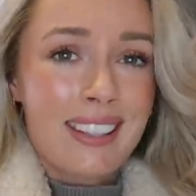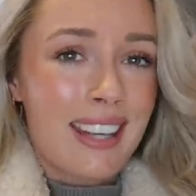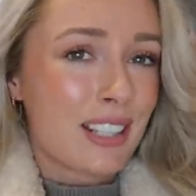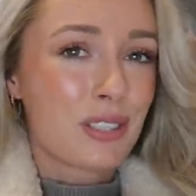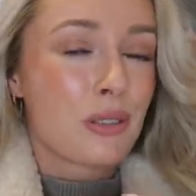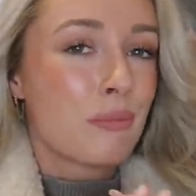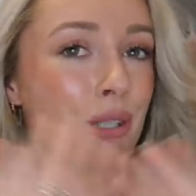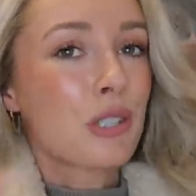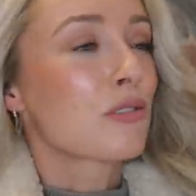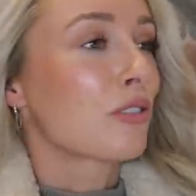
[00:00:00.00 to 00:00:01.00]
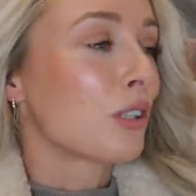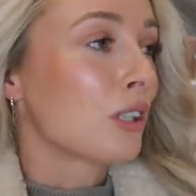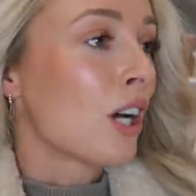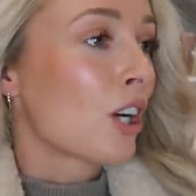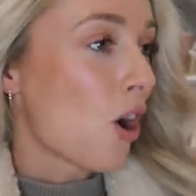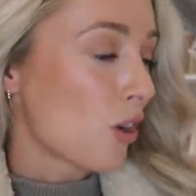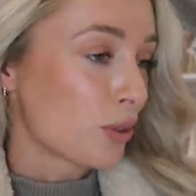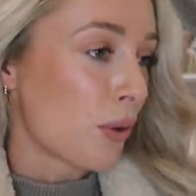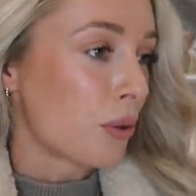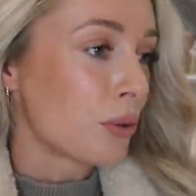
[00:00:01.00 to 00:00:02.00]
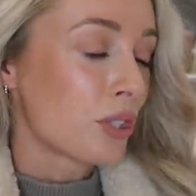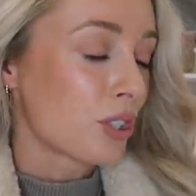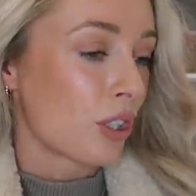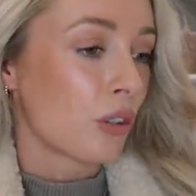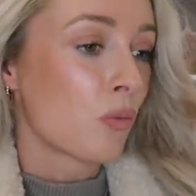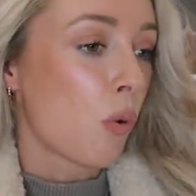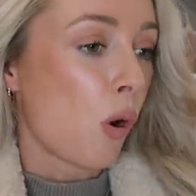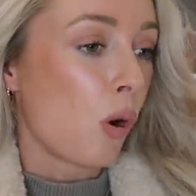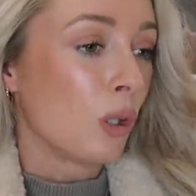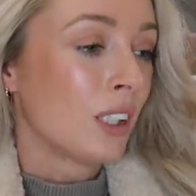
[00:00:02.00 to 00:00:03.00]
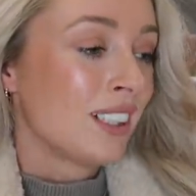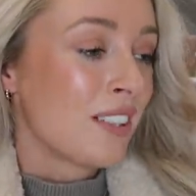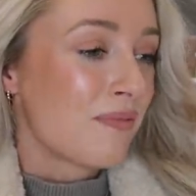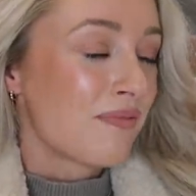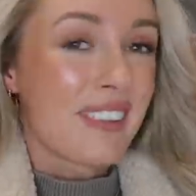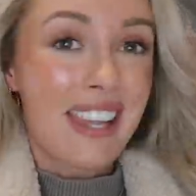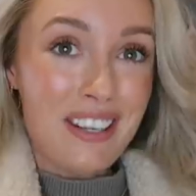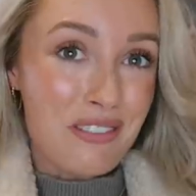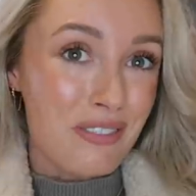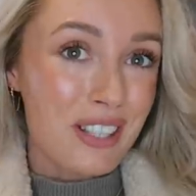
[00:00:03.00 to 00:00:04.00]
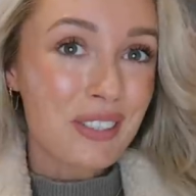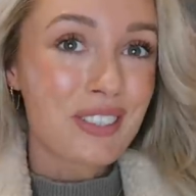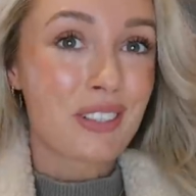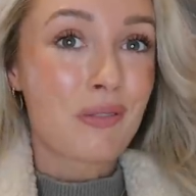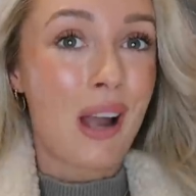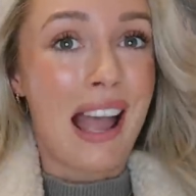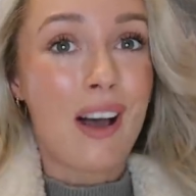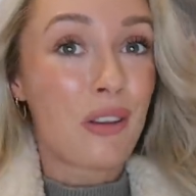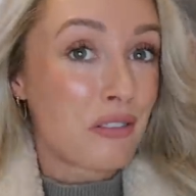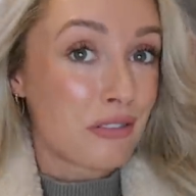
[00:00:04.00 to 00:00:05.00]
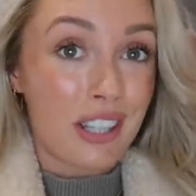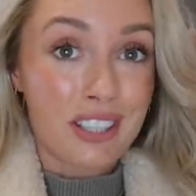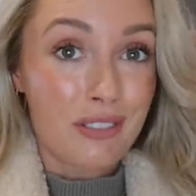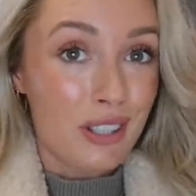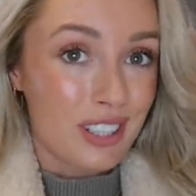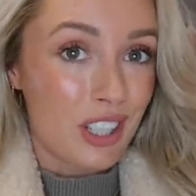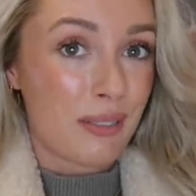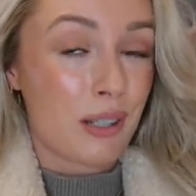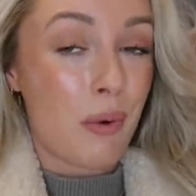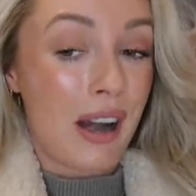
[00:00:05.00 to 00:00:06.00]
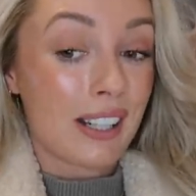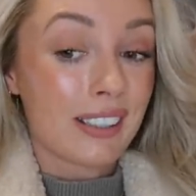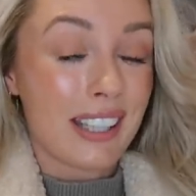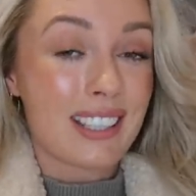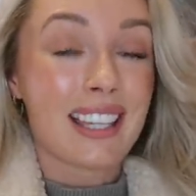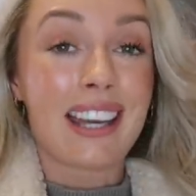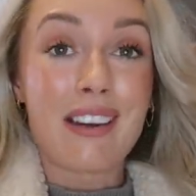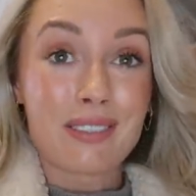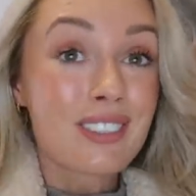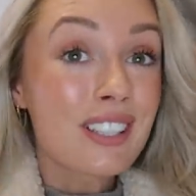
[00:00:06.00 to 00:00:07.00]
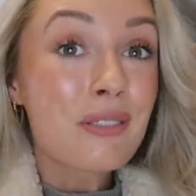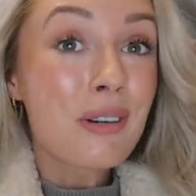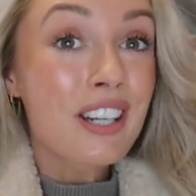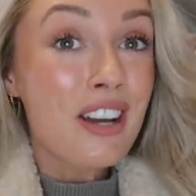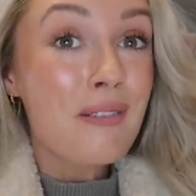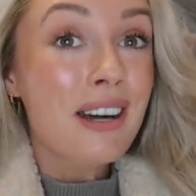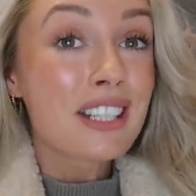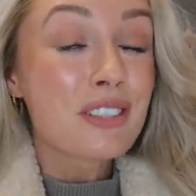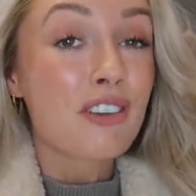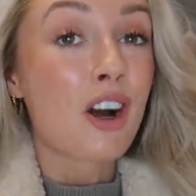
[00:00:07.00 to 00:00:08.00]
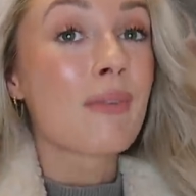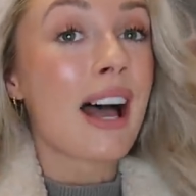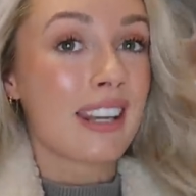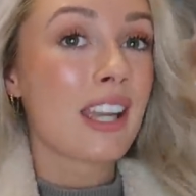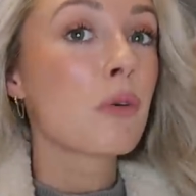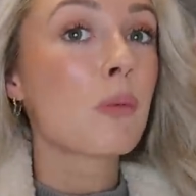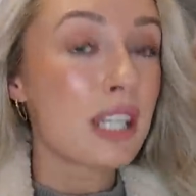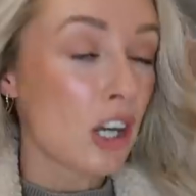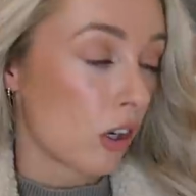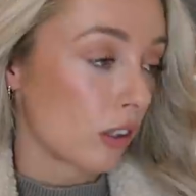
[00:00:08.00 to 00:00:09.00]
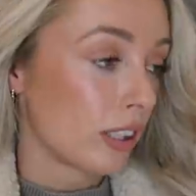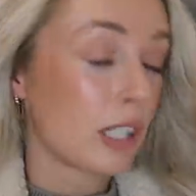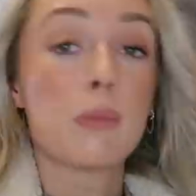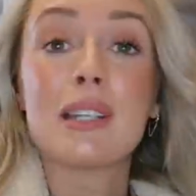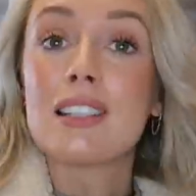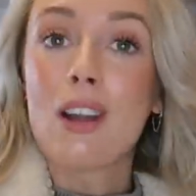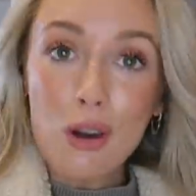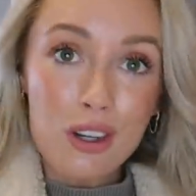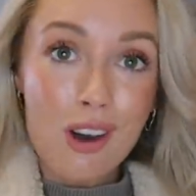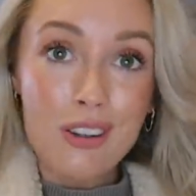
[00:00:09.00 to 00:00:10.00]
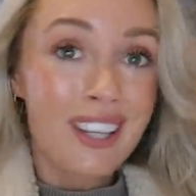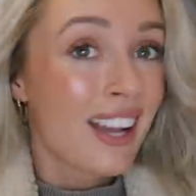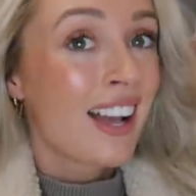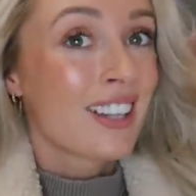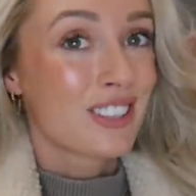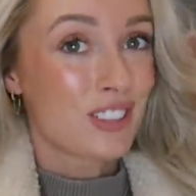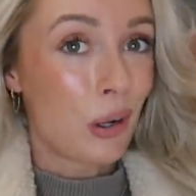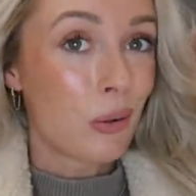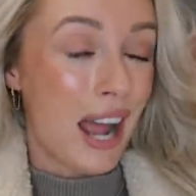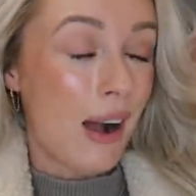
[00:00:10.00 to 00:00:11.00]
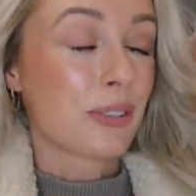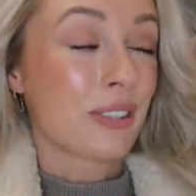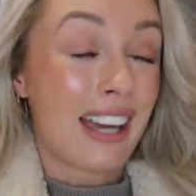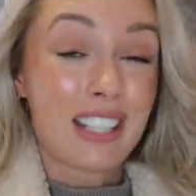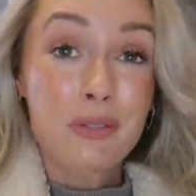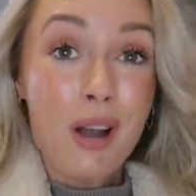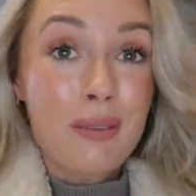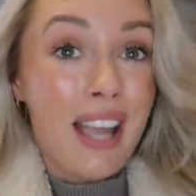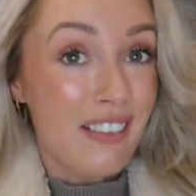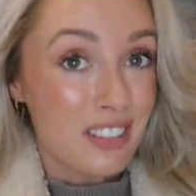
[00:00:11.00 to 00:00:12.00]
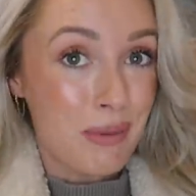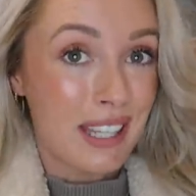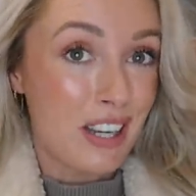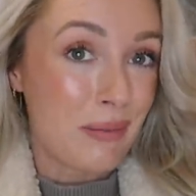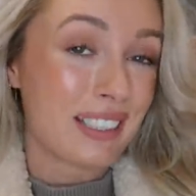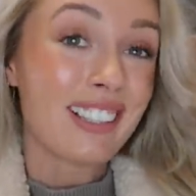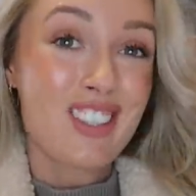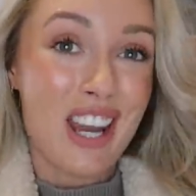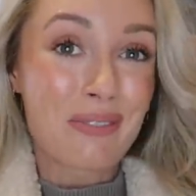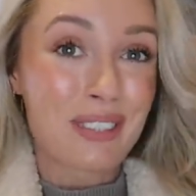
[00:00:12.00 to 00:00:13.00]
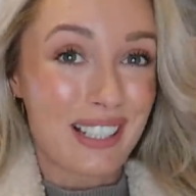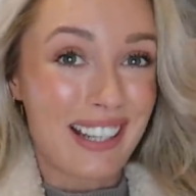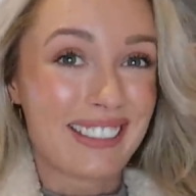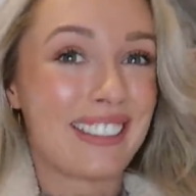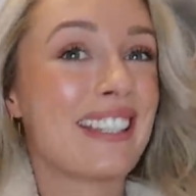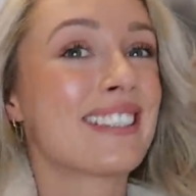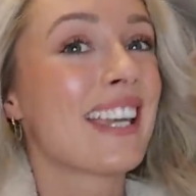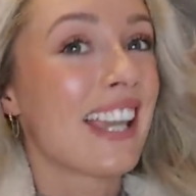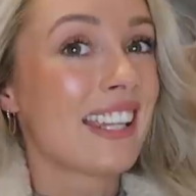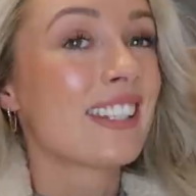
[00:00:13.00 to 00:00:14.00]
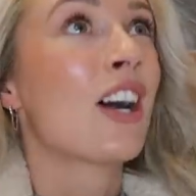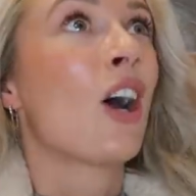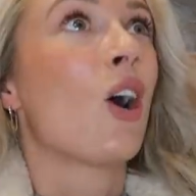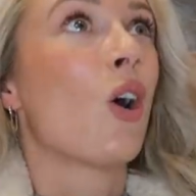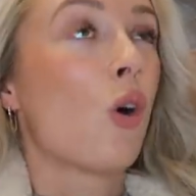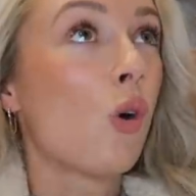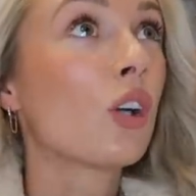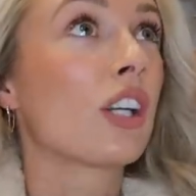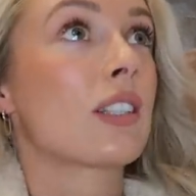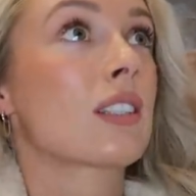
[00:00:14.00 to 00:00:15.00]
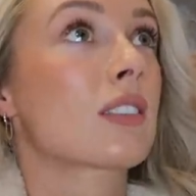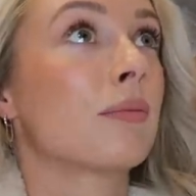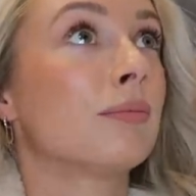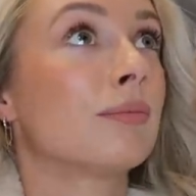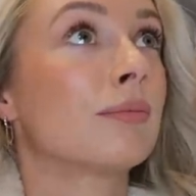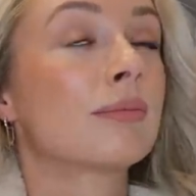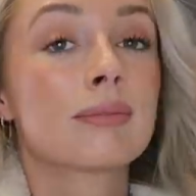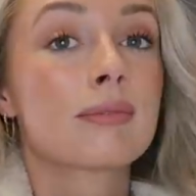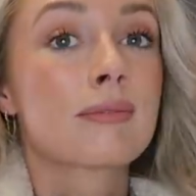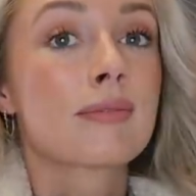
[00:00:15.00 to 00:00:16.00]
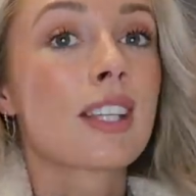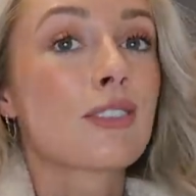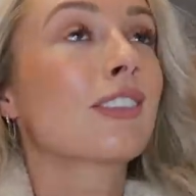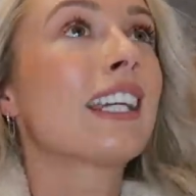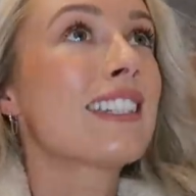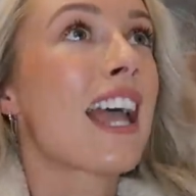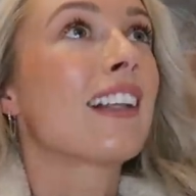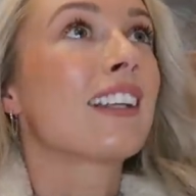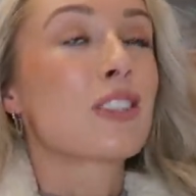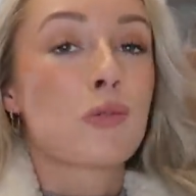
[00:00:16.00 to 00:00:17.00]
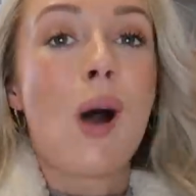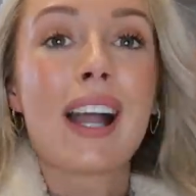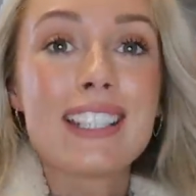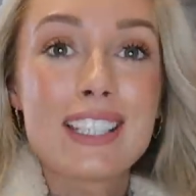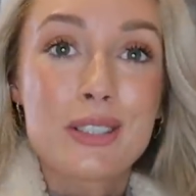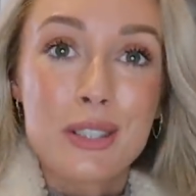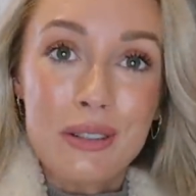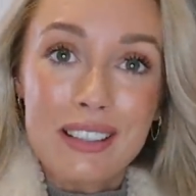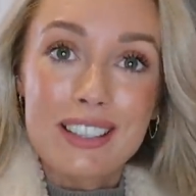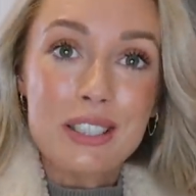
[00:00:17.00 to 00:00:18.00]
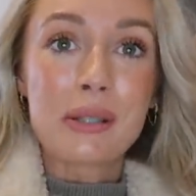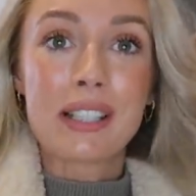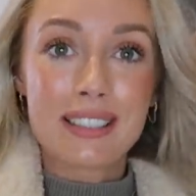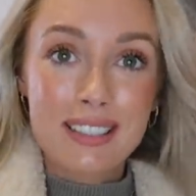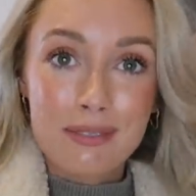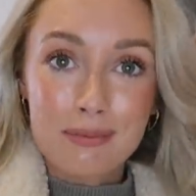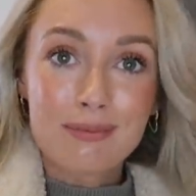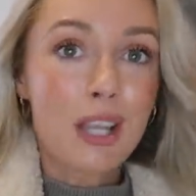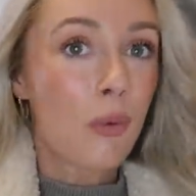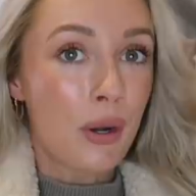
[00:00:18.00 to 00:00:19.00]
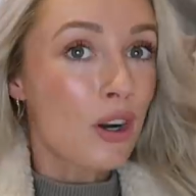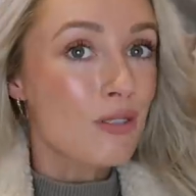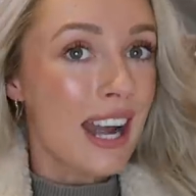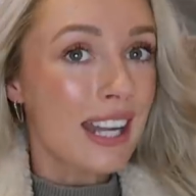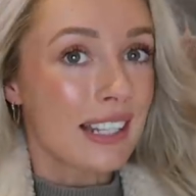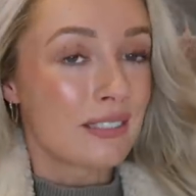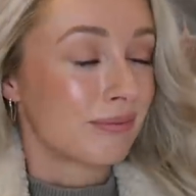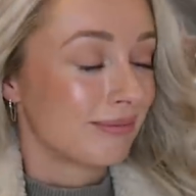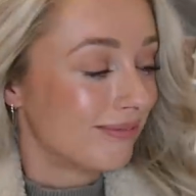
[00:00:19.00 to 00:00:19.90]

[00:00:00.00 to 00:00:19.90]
next to a beautiful Cotswold stone wall in a field somewhere on the 1st of October wearing this and everyone's going to want to know where it's from and it will gone. It will be long gone, sold out. That is why we have to pick up little gems like this in August. Retailers, why do you do this to us? We're not ready.